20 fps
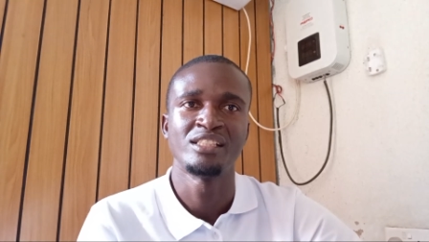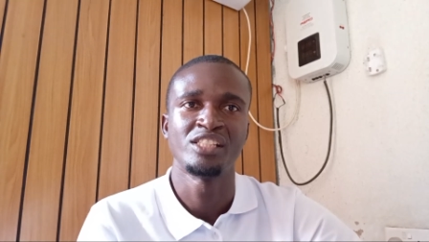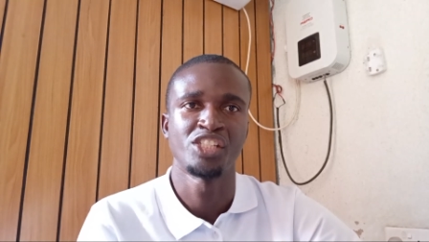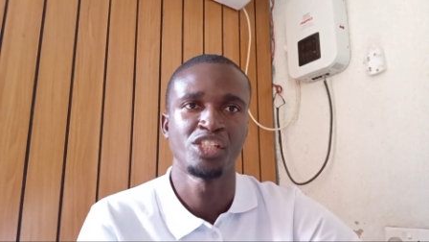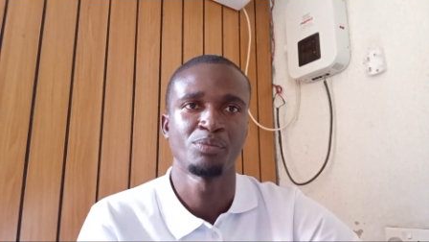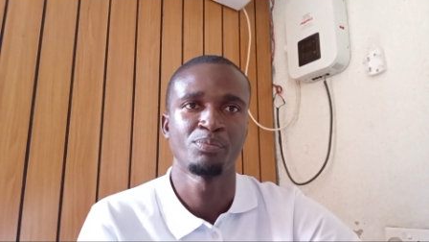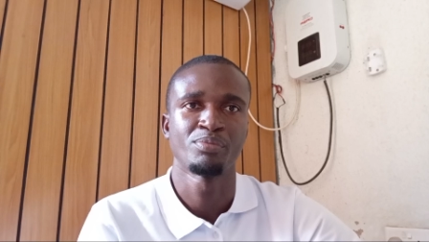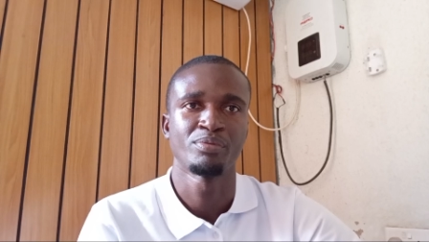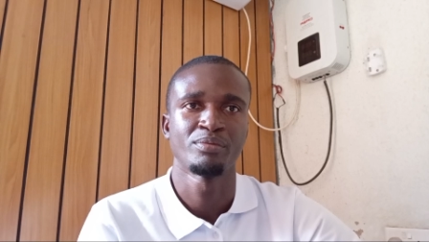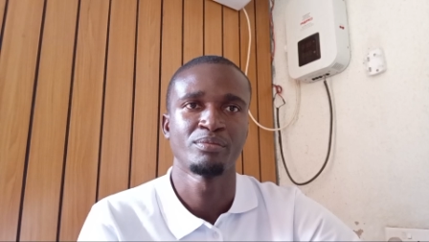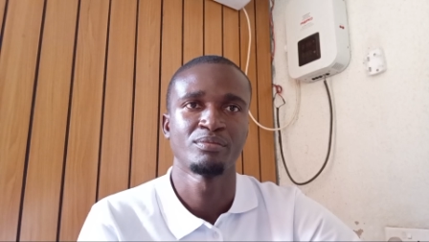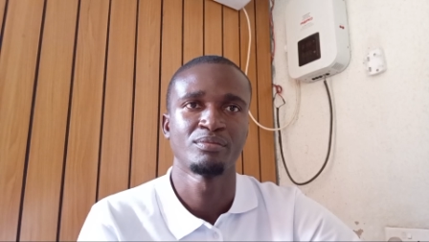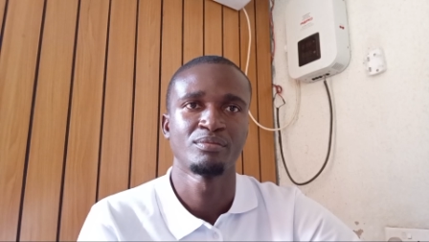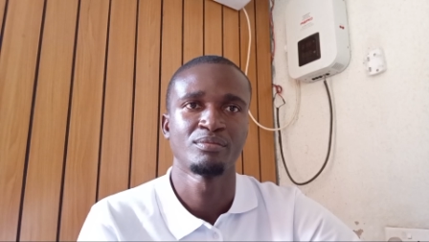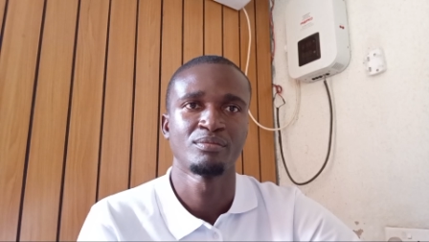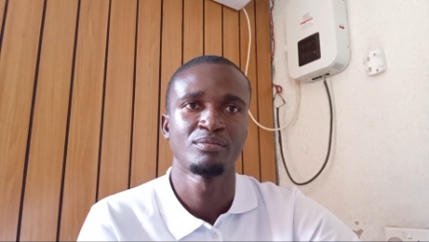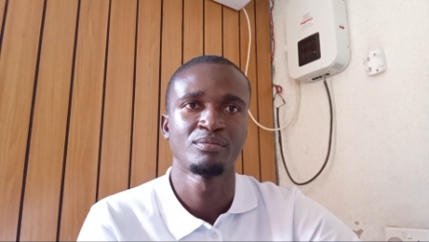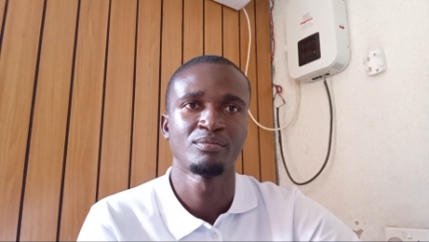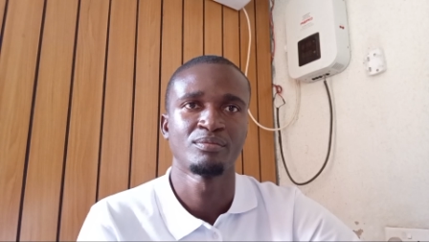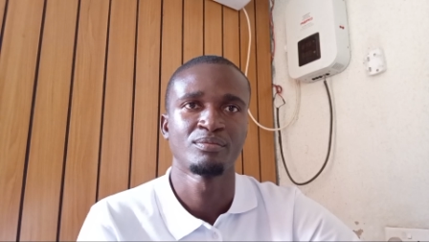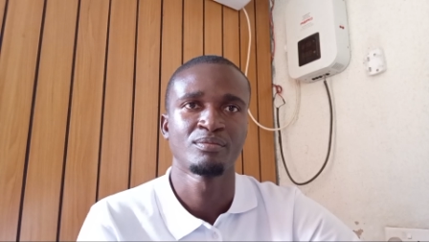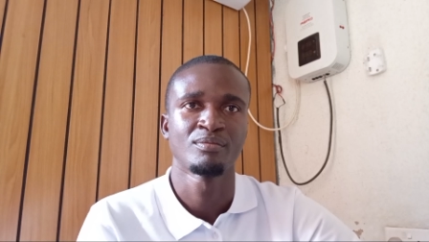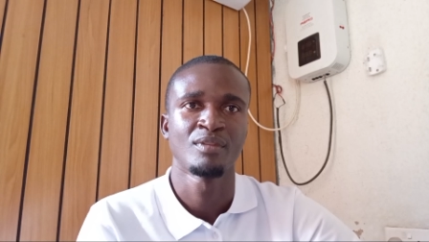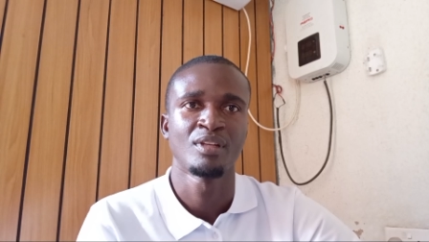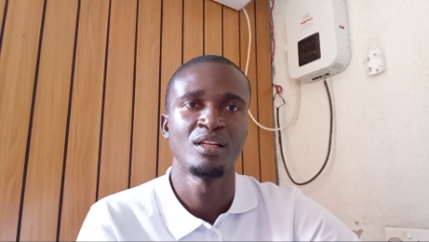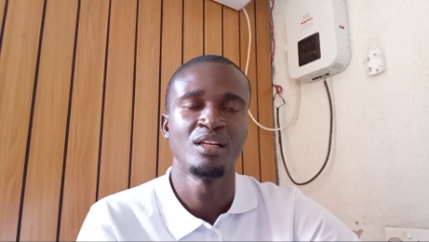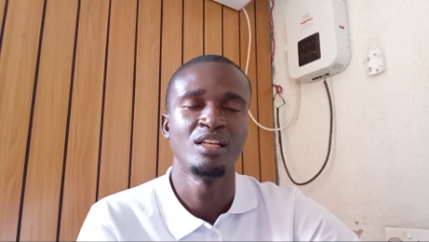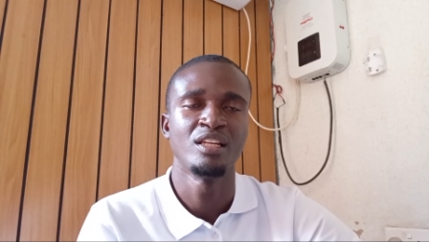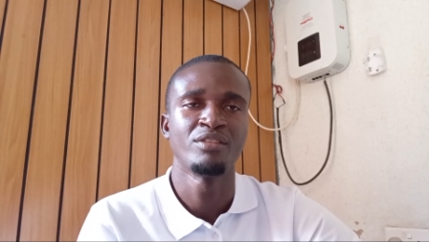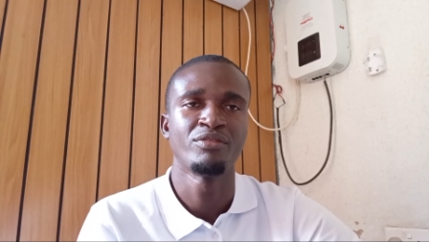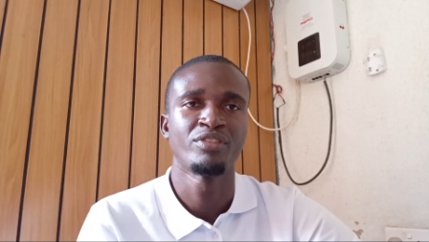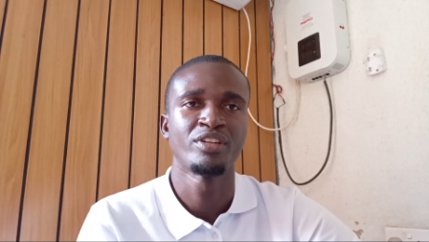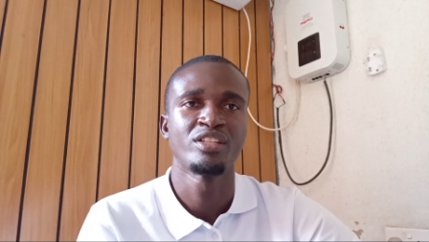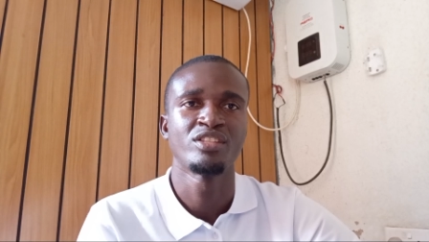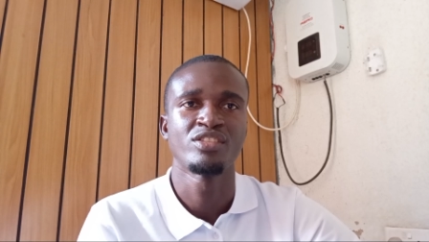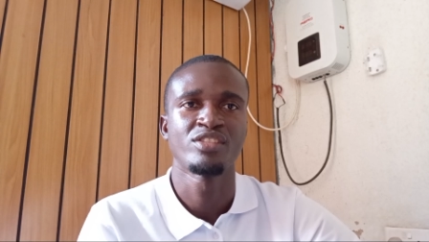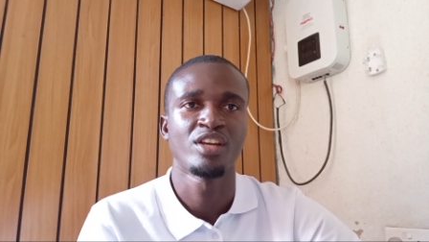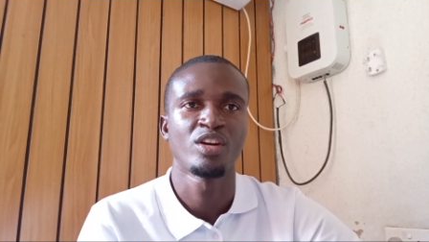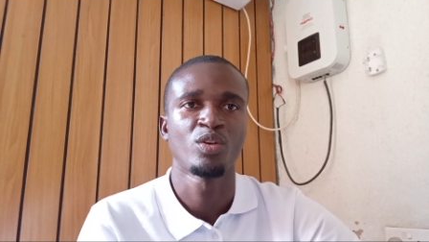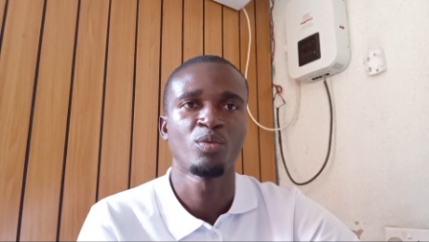deep,
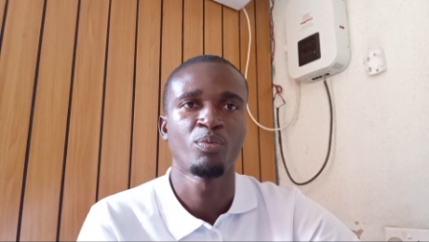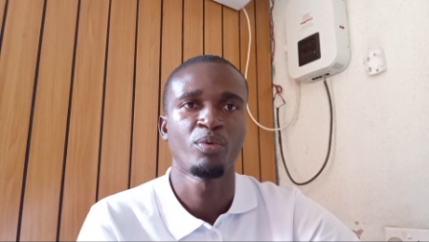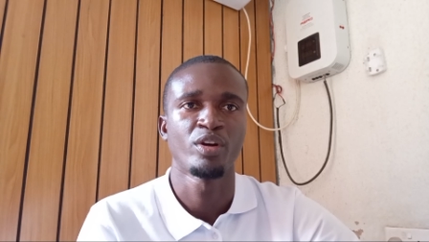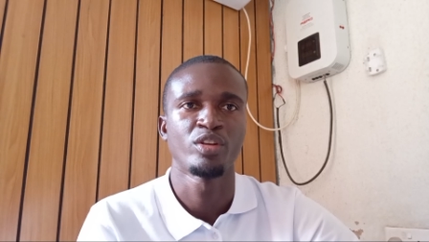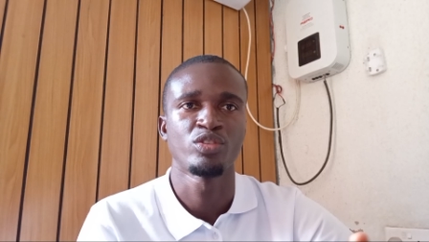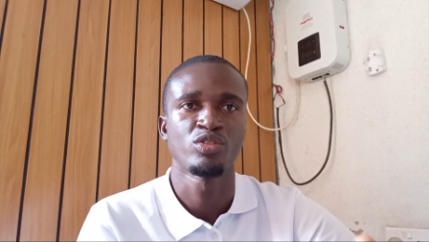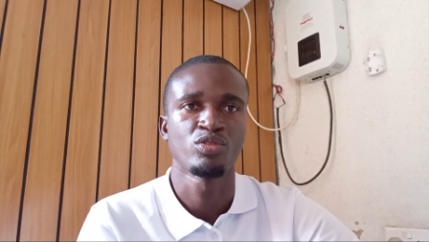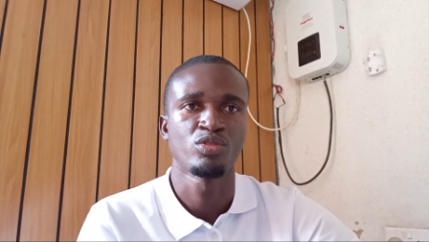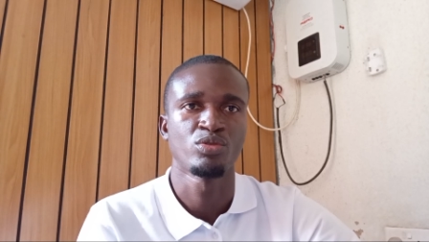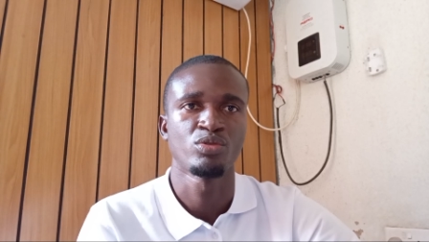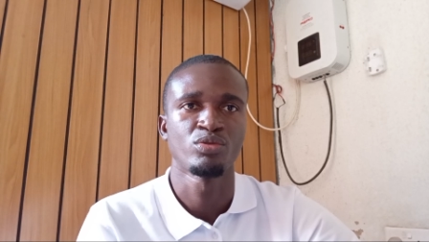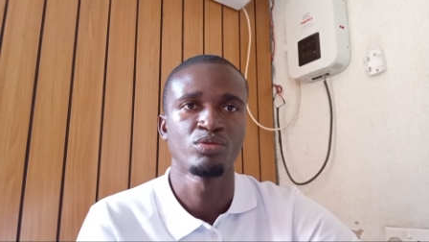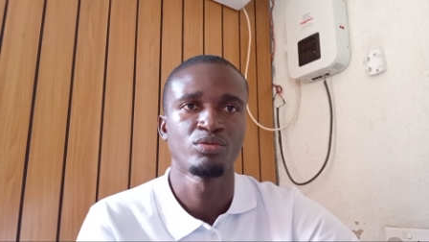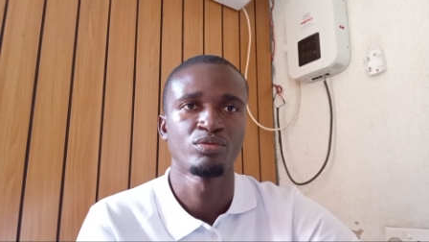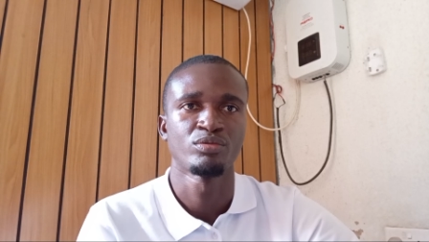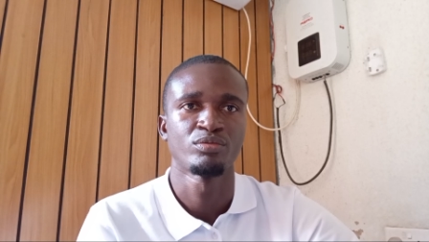leaving 0.2.